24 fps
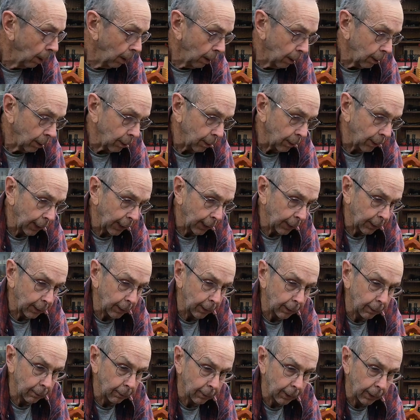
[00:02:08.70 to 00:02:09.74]

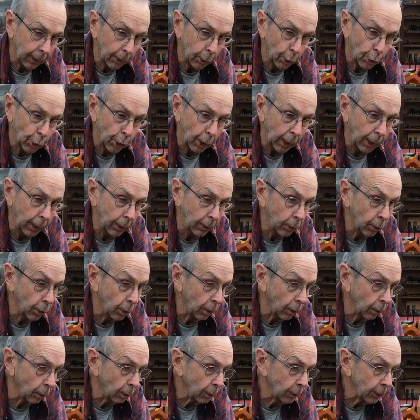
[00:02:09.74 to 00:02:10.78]
collecting, things change,
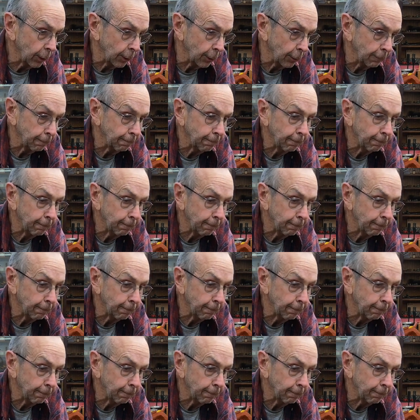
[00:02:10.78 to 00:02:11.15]
so.